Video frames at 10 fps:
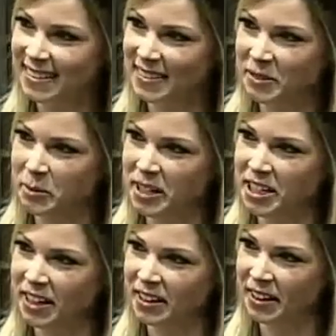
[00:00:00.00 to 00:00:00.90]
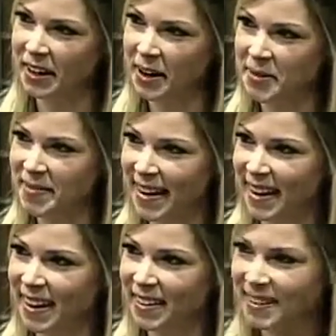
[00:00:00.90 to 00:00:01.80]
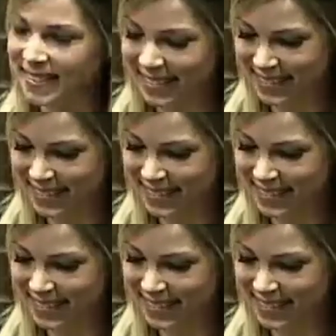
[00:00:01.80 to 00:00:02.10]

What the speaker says: We appreciate all your help. Thank you.